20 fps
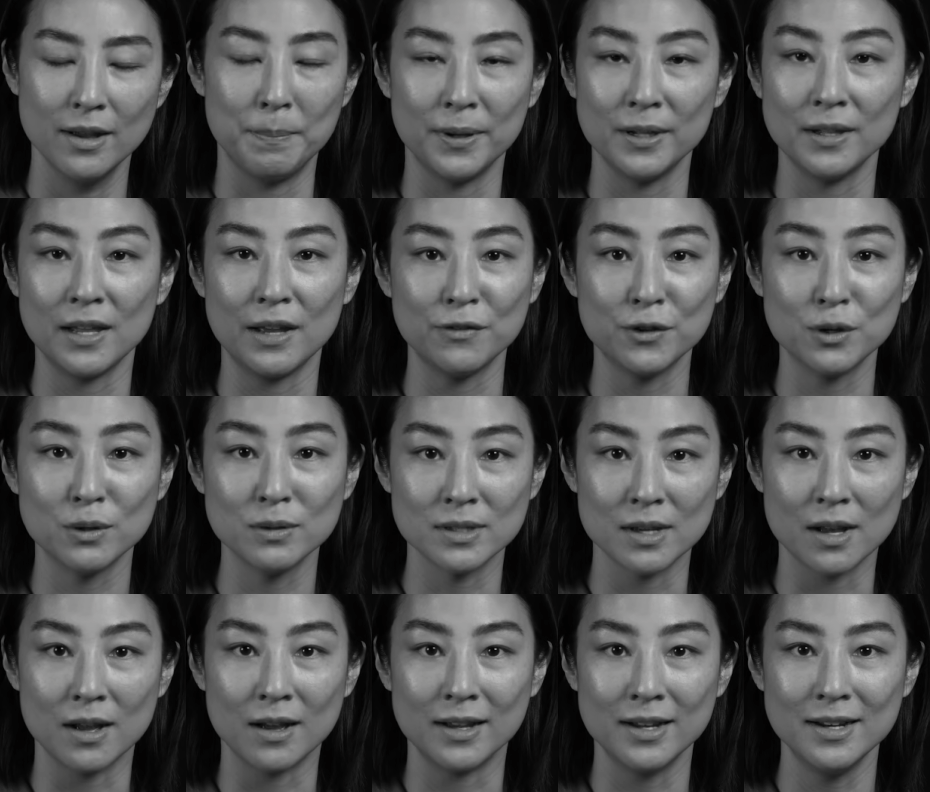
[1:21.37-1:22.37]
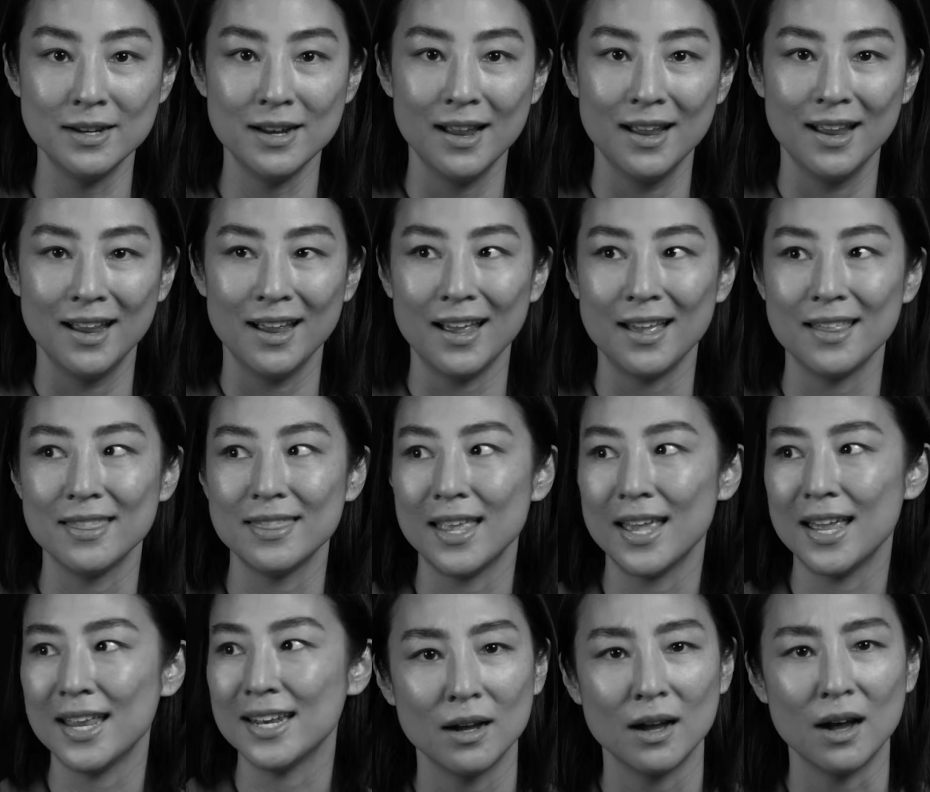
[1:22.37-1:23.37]
But life goes on, and
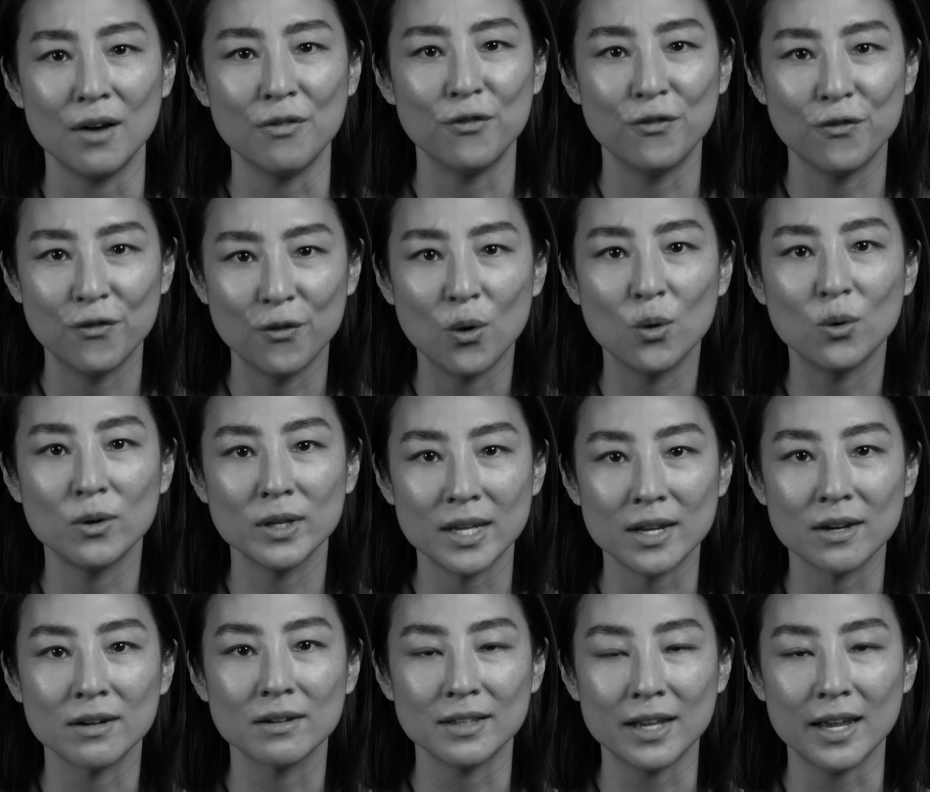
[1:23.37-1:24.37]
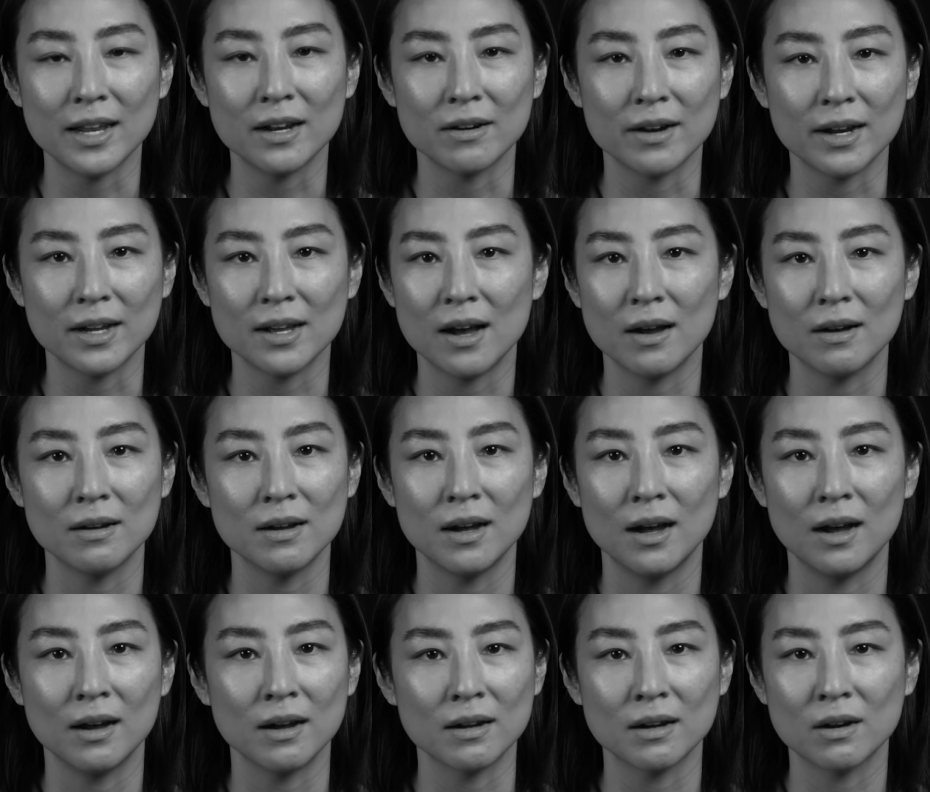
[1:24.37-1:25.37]
then a full year later, I got
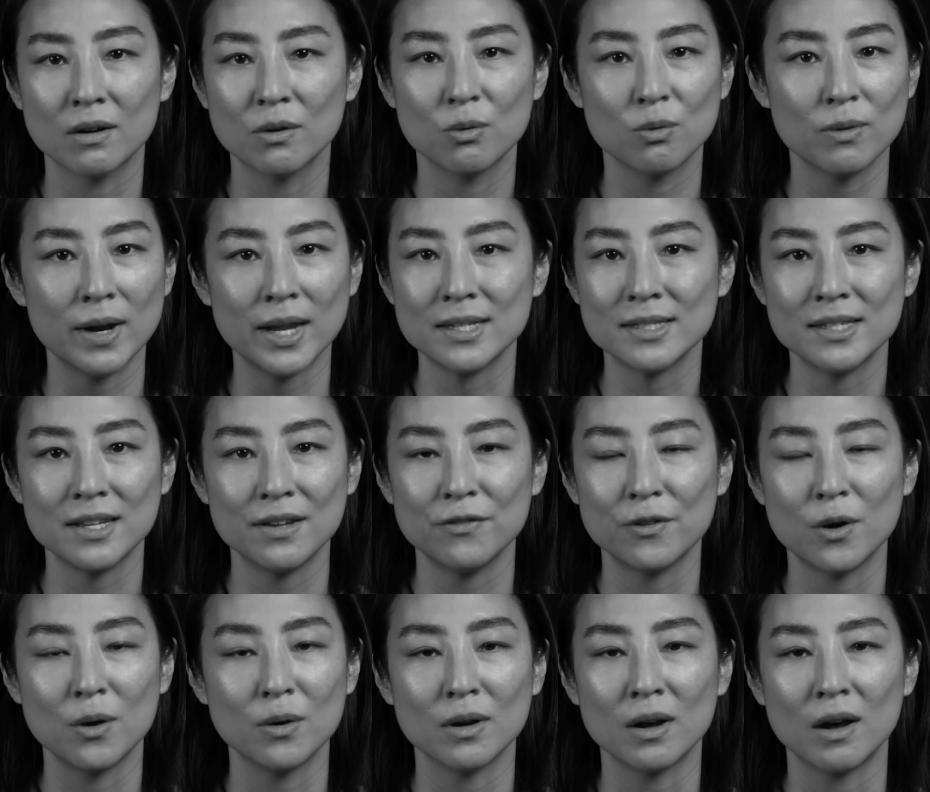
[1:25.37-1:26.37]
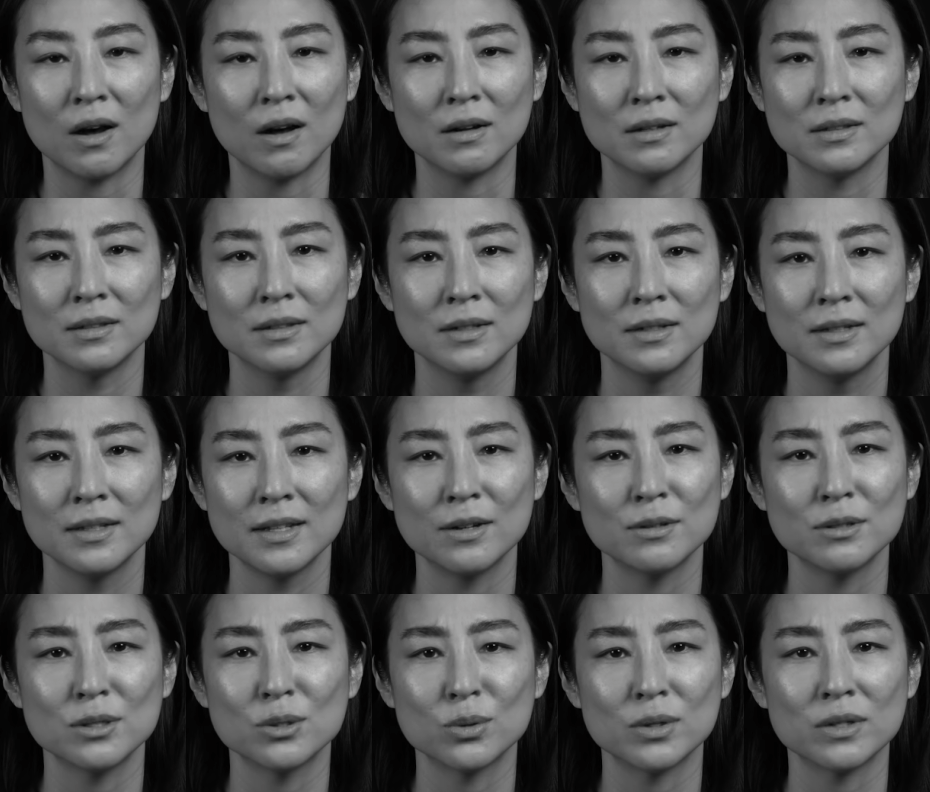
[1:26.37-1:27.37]
a crazy phone call
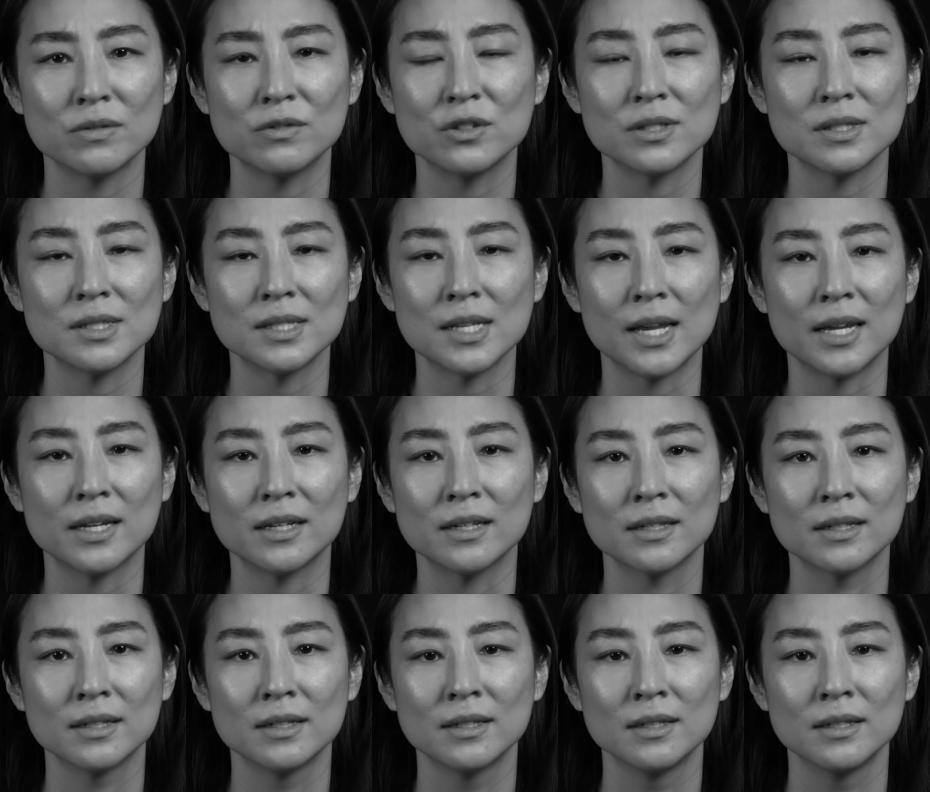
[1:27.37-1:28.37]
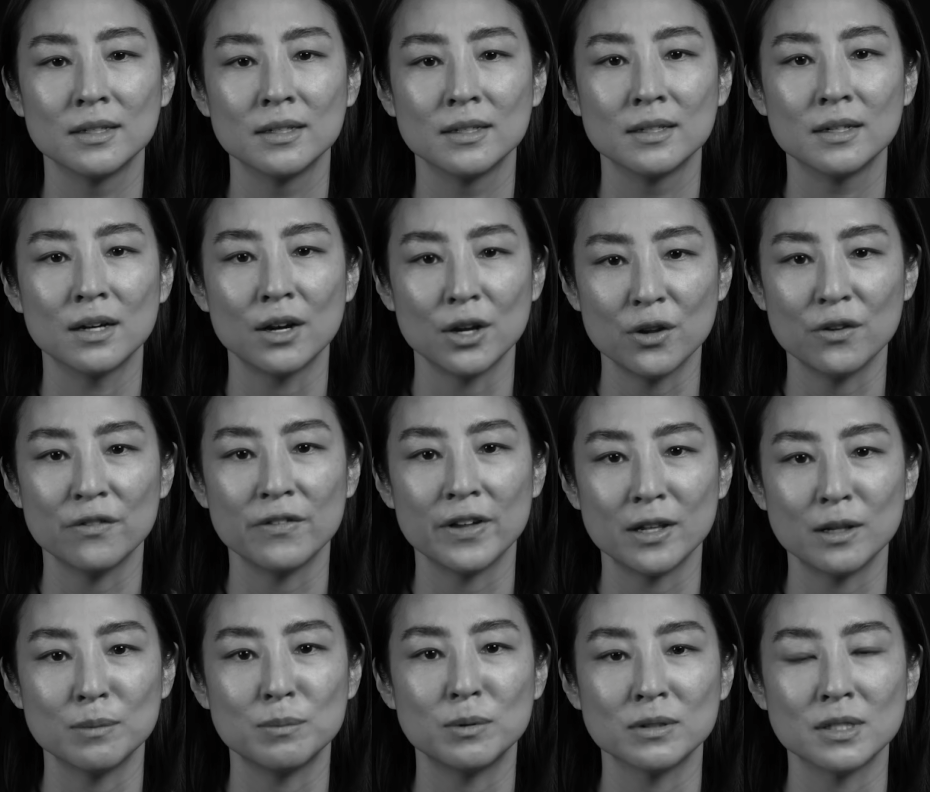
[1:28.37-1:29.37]
that was sort of just like, are you
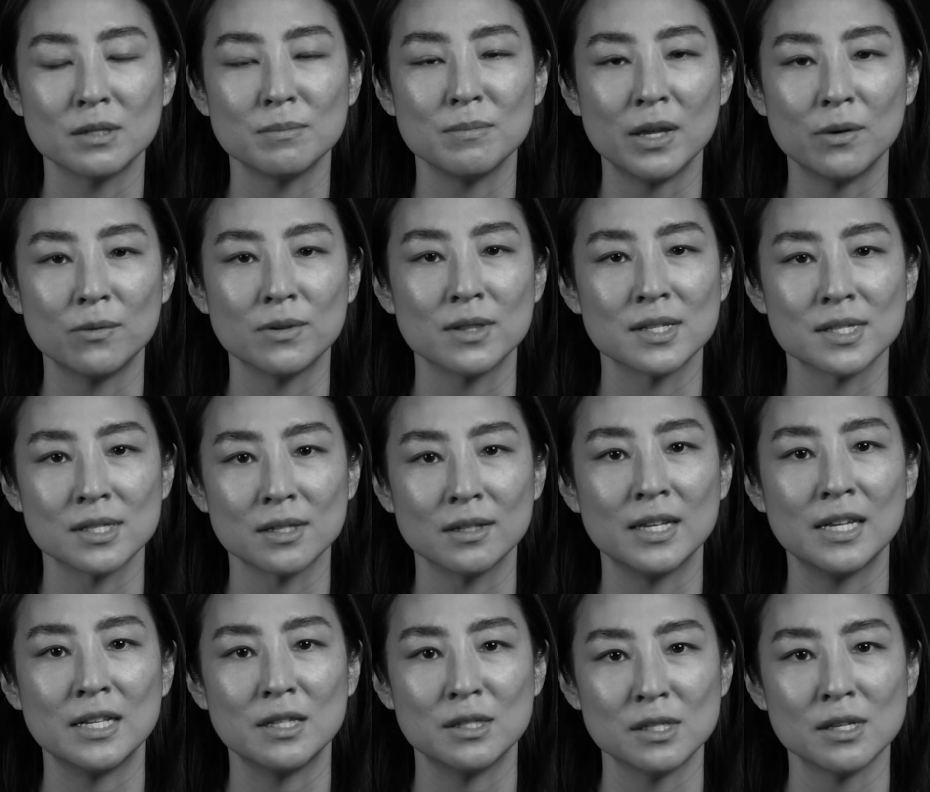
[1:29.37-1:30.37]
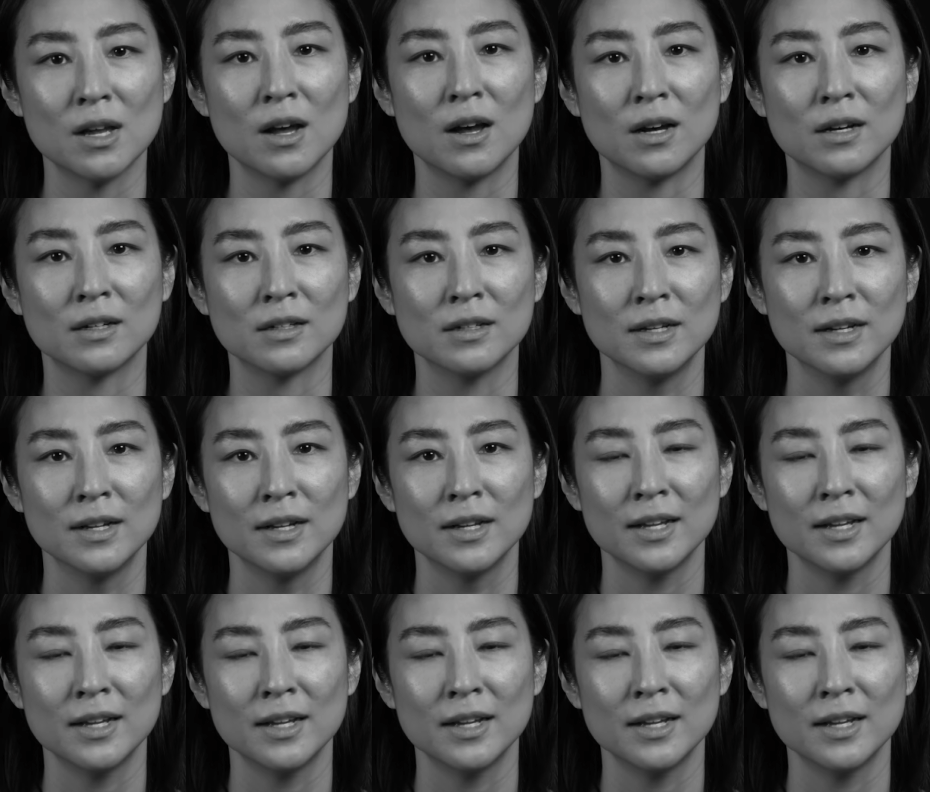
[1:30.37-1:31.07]
available to meet with Celine Song?